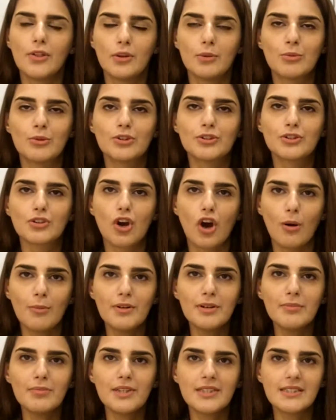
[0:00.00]
The most
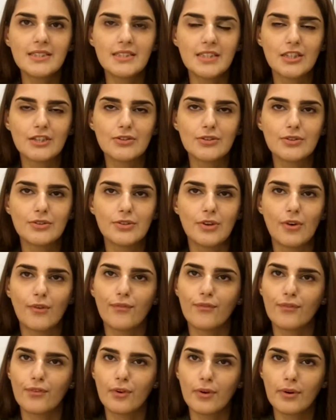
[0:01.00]
common presentation
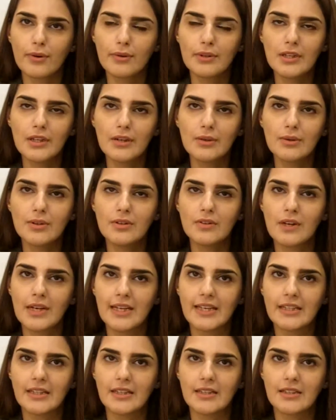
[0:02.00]
of
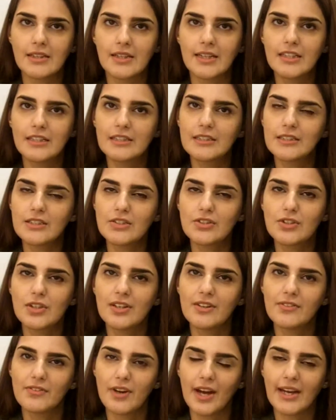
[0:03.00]
fluoroquinolone-related
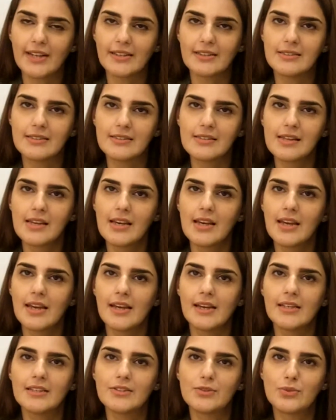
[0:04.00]
interstitial nephritis
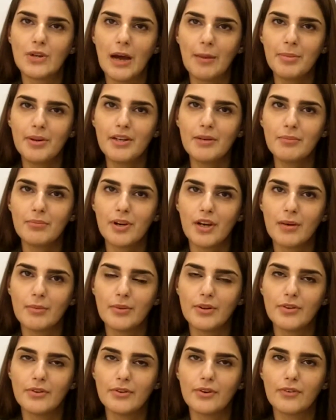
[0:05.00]
is rapid
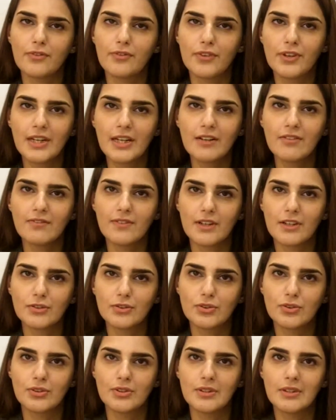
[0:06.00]
impairment of renal
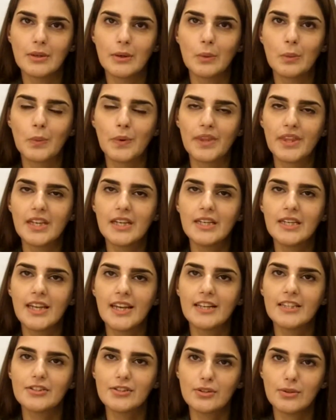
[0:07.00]
function within
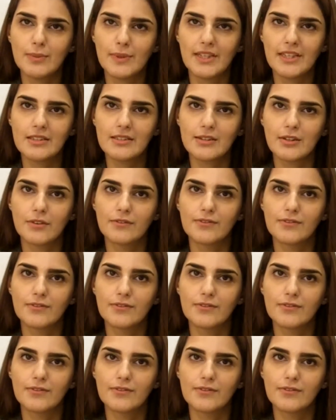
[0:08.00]
days to weeks